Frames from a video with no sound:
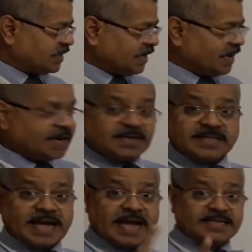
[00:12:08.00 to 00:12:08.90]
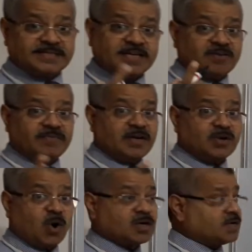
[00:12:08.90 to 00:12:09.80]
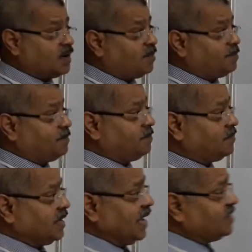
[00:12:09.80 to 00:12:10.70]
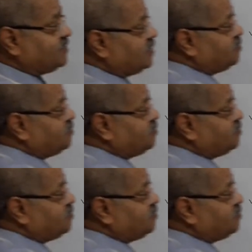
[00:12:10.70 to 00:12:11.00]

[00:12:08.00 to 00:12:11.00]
And the angel will not come. Angel